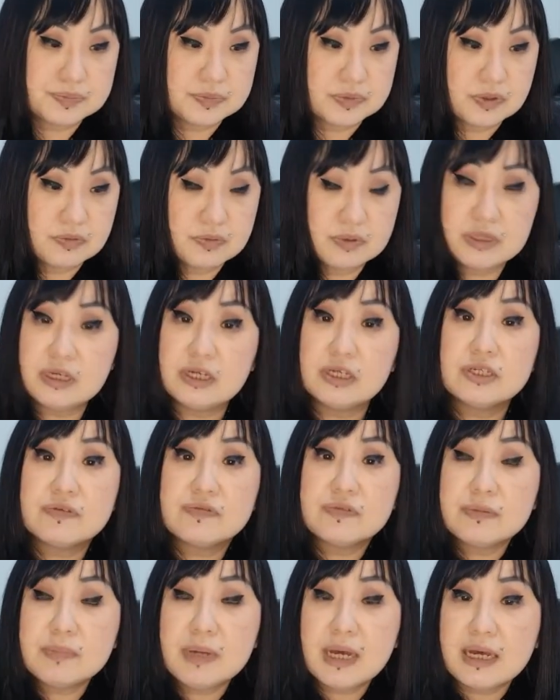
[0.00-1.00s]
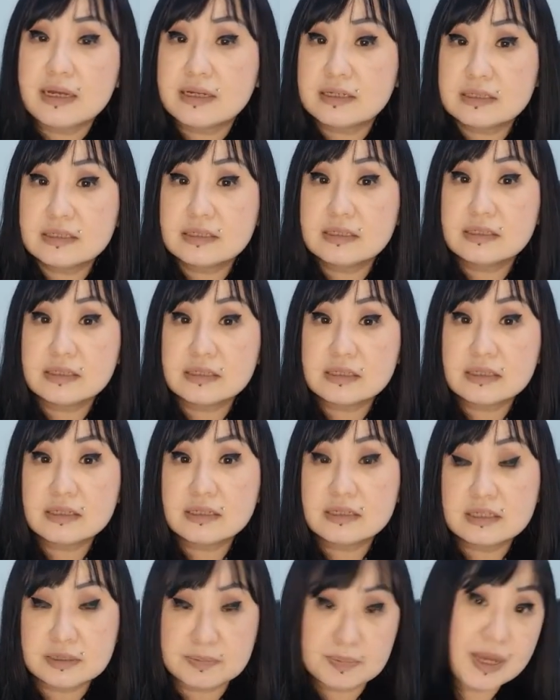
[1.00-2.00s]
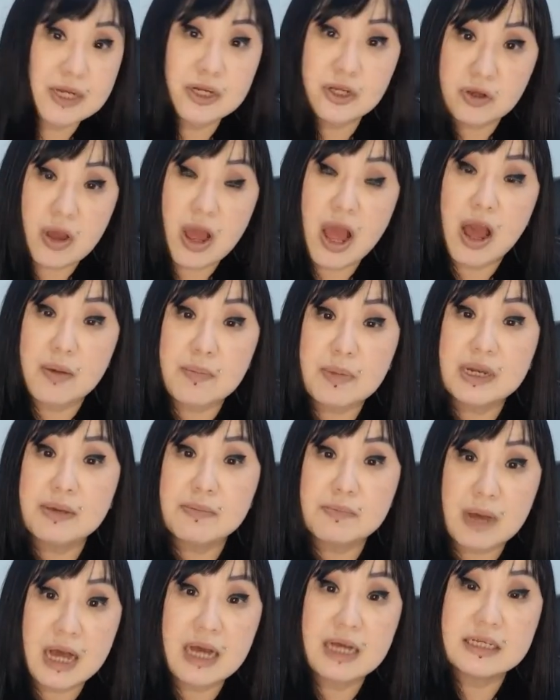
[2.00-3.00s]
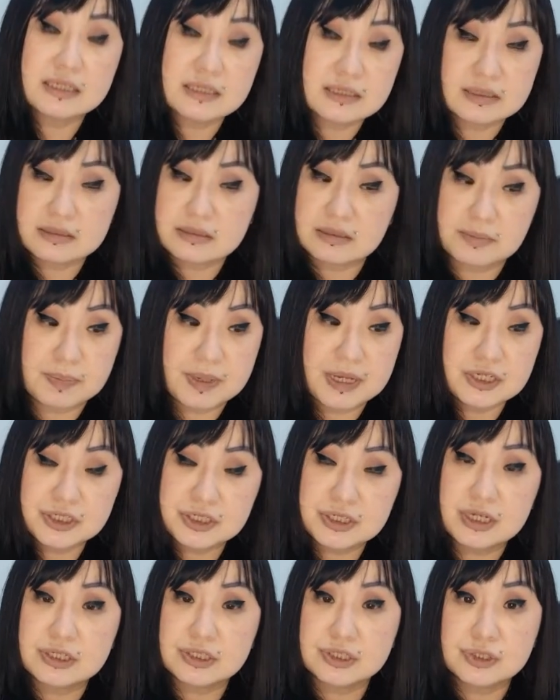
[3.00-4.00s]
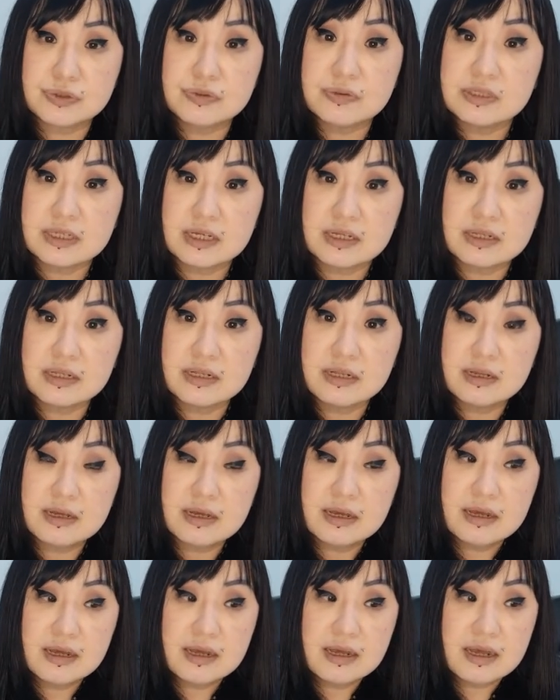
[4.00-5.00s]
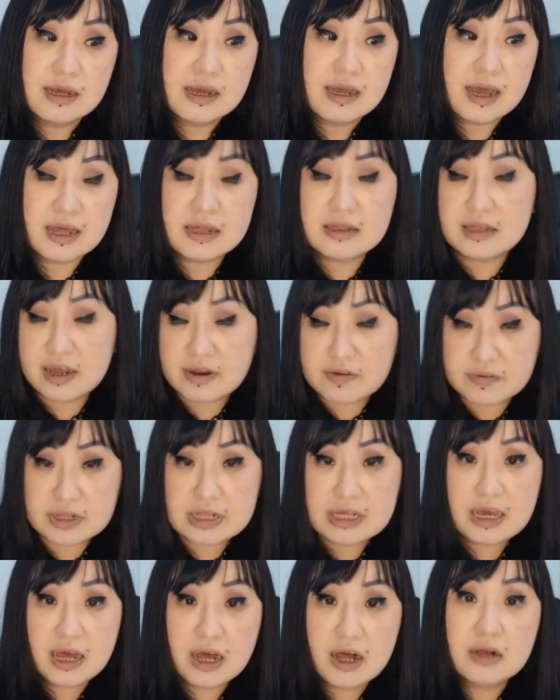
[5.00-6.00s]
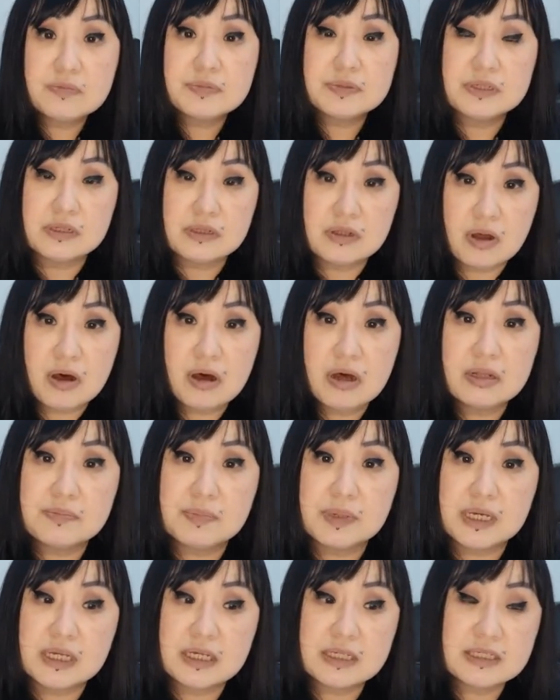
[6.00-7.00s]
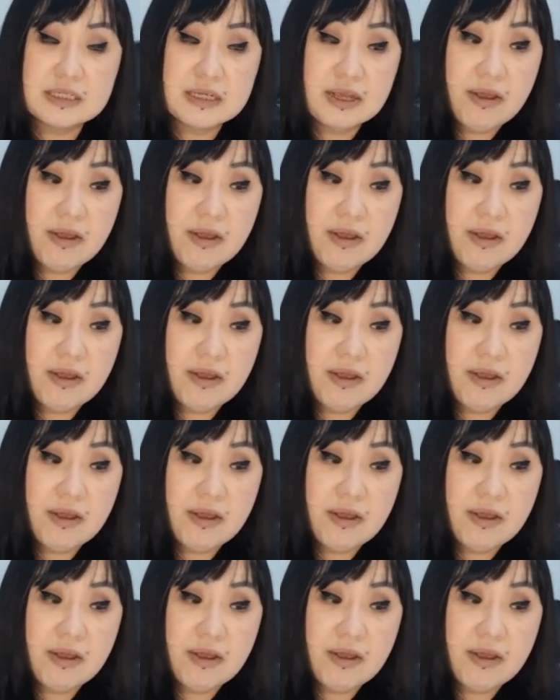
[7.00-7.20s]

with each of the masks, depending on how many masks the patient has chosen. And that really helps a lot because